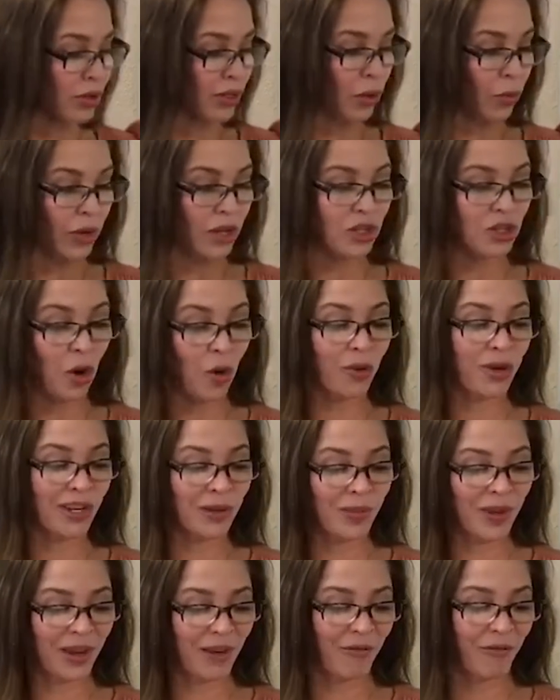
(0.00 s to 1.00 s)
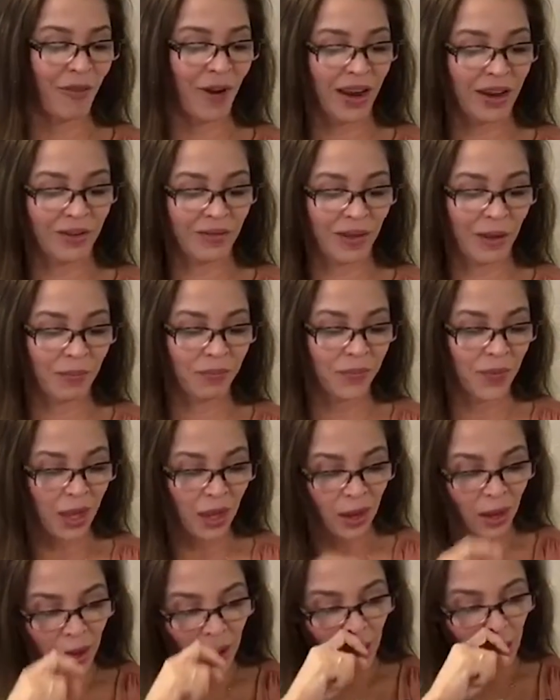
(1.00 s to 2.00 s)
and we don't need to be afraid of them.
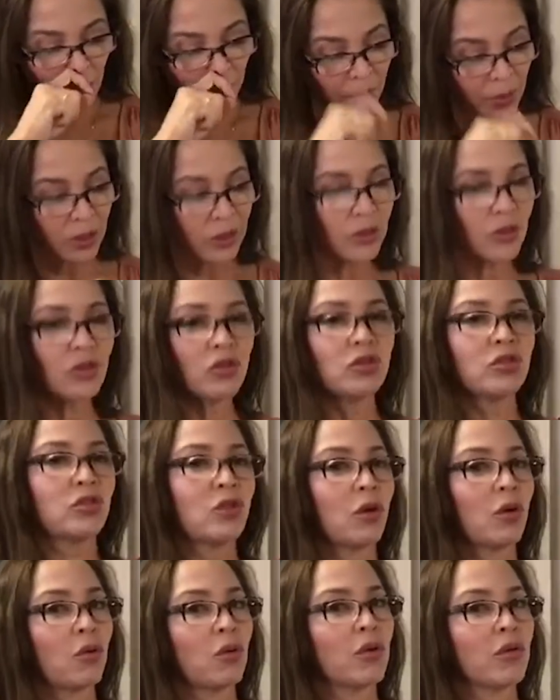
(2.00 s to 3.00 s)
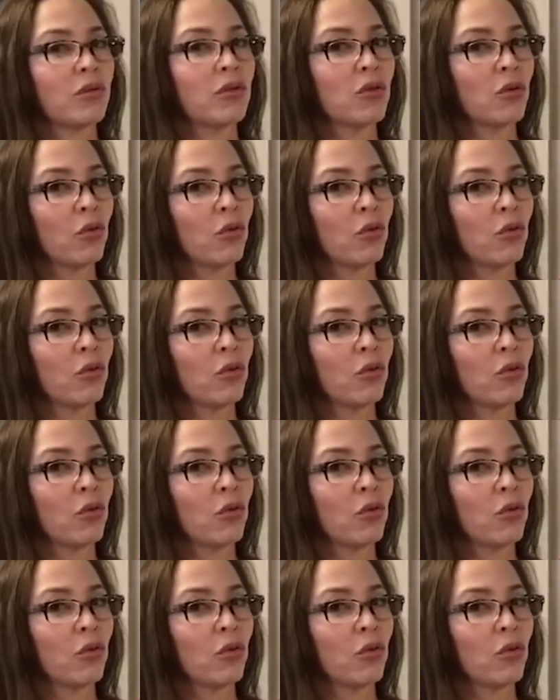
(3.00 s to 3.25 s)
So the